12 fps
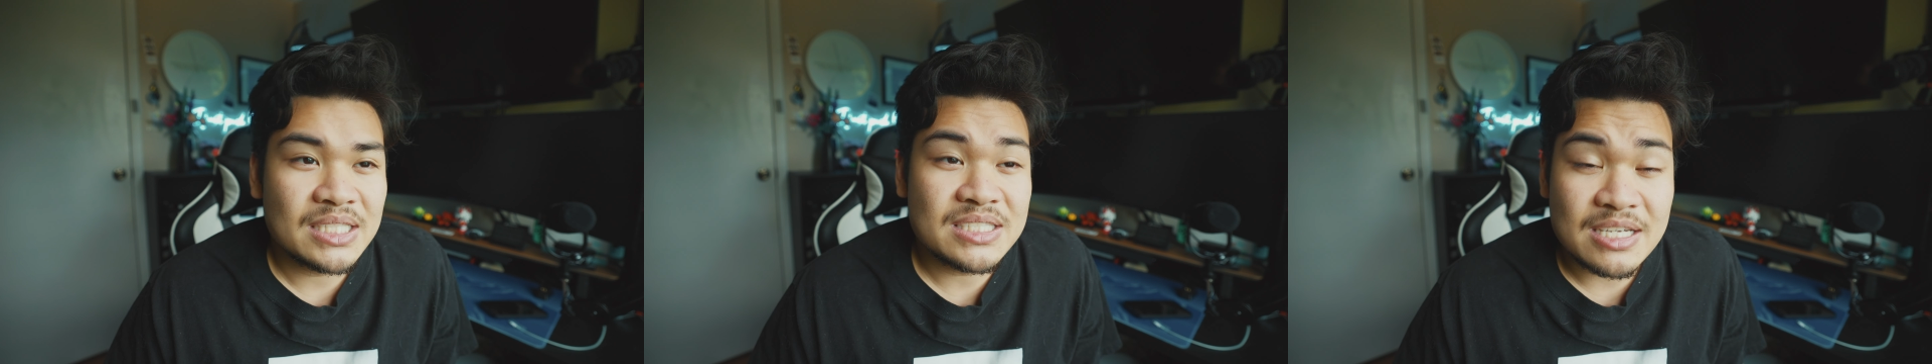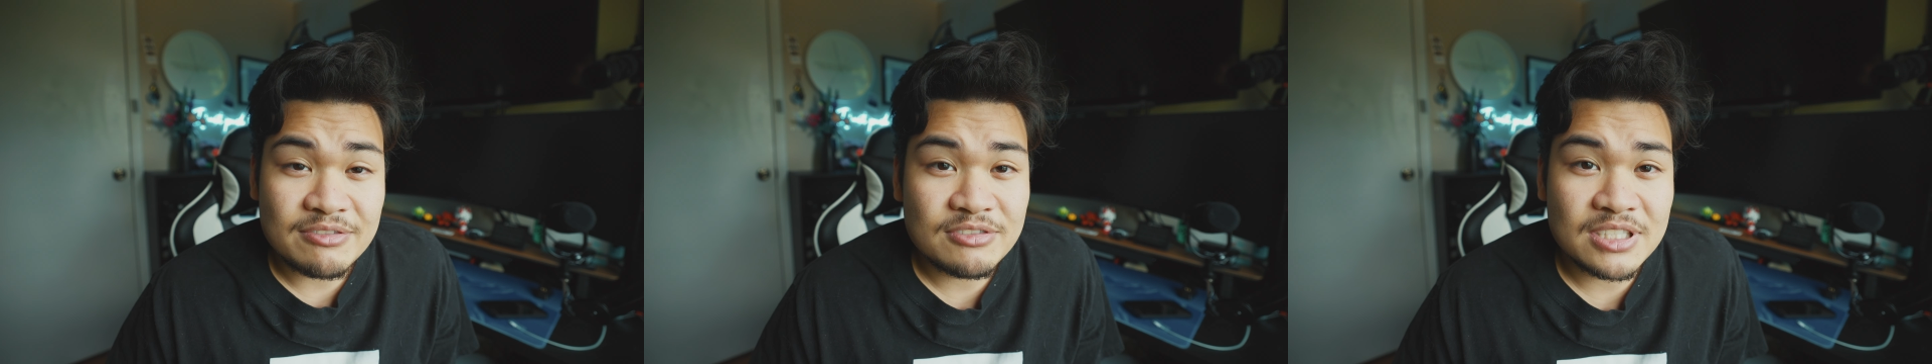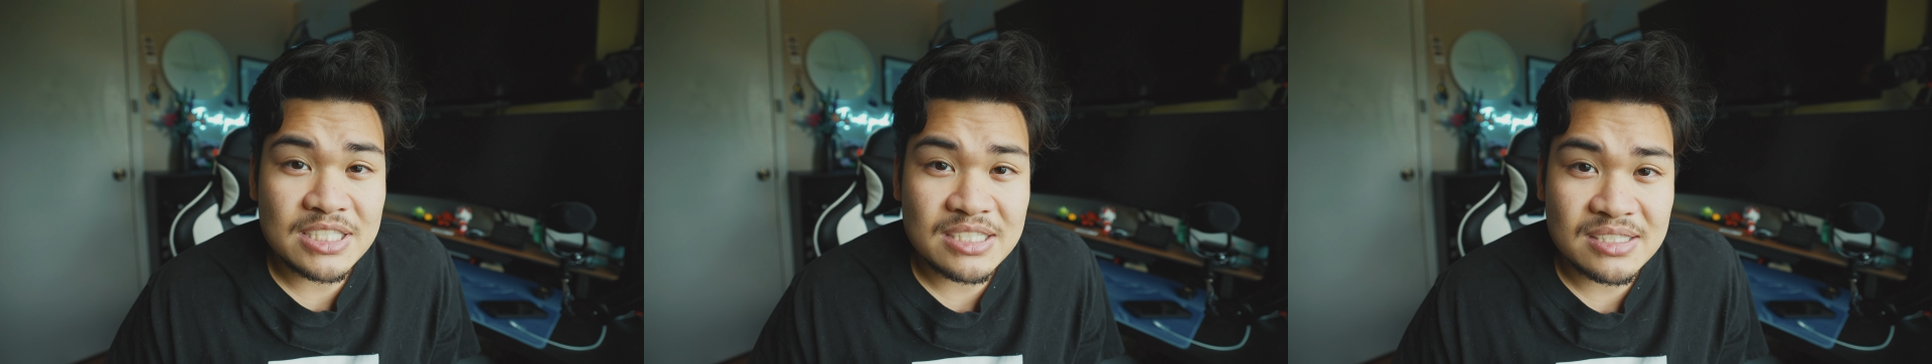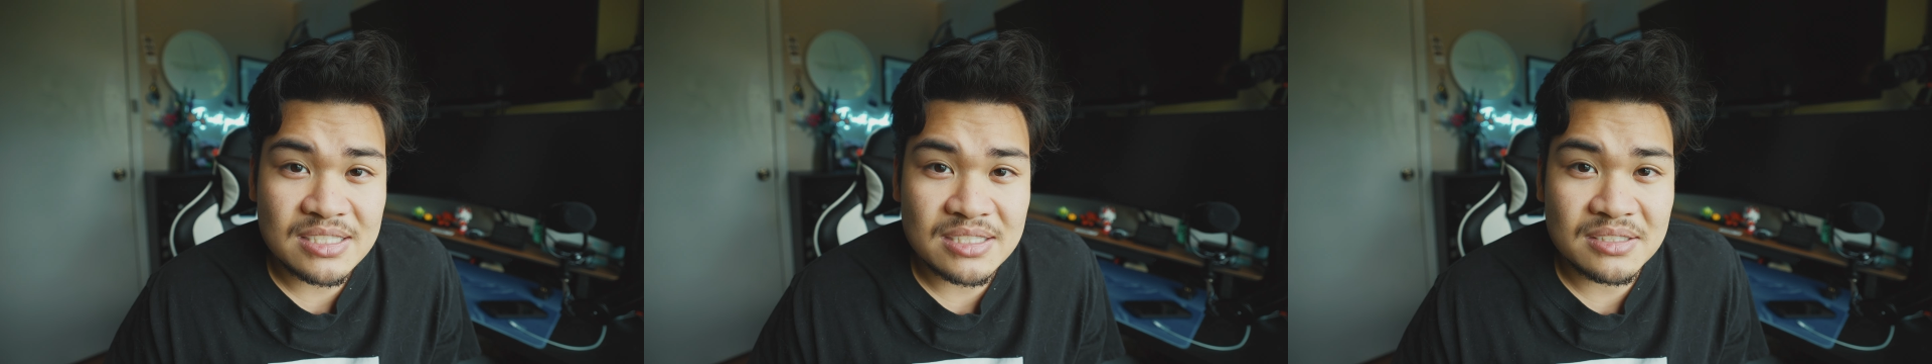definitely
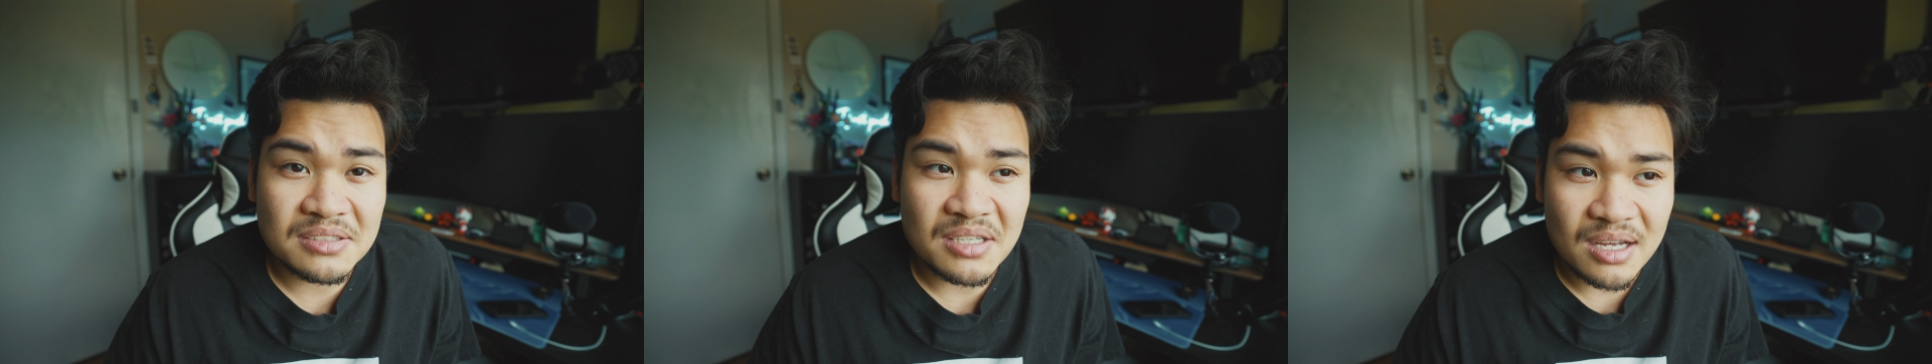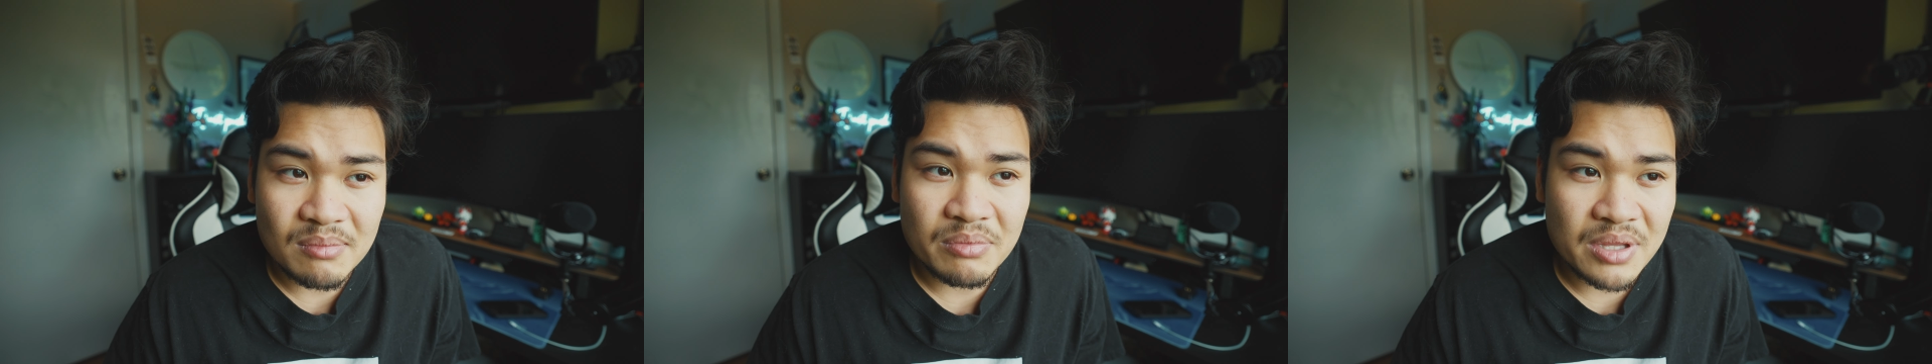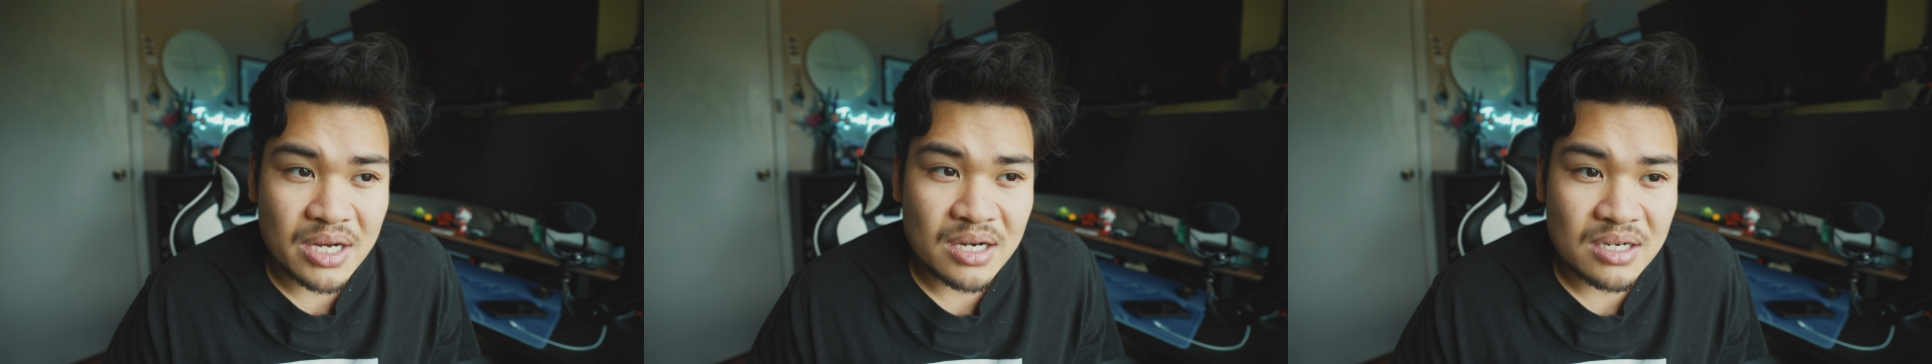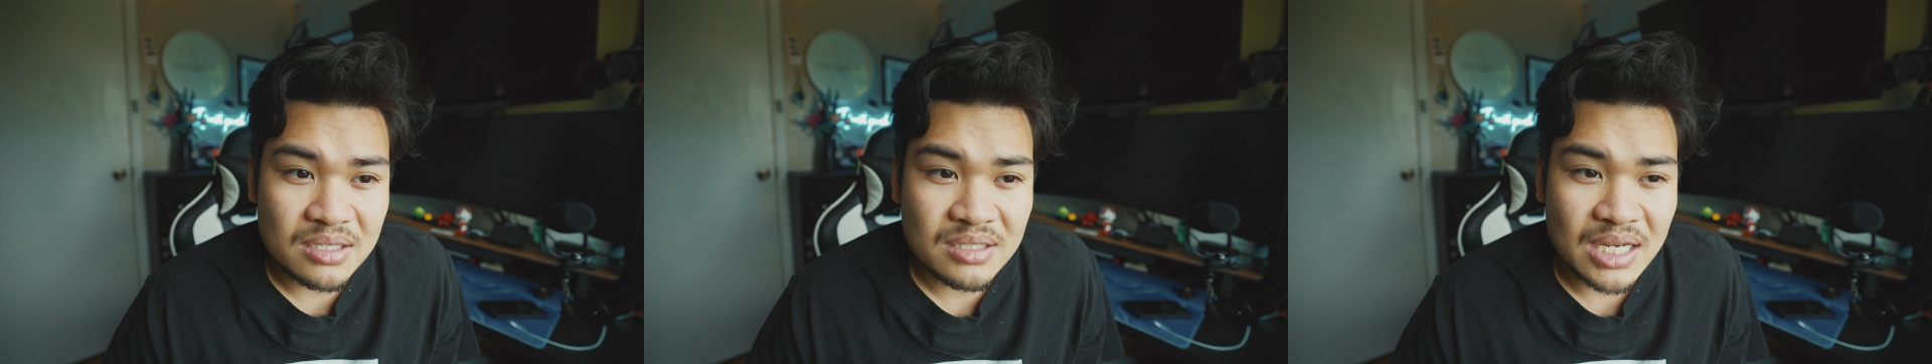still up there